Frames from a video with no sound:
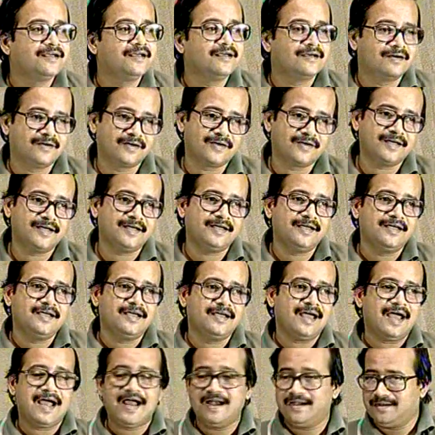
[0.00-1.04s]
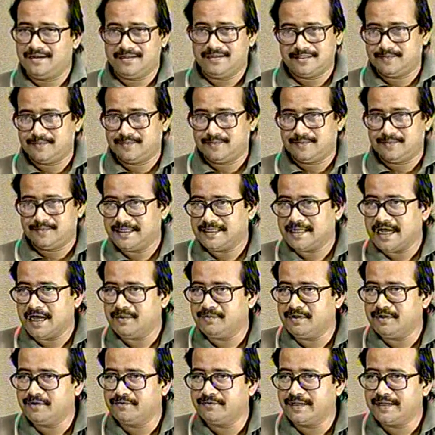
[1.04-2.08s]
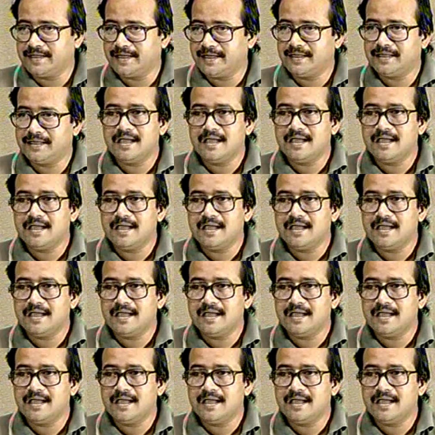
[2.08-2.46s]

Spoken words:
okay, and especially time invariant,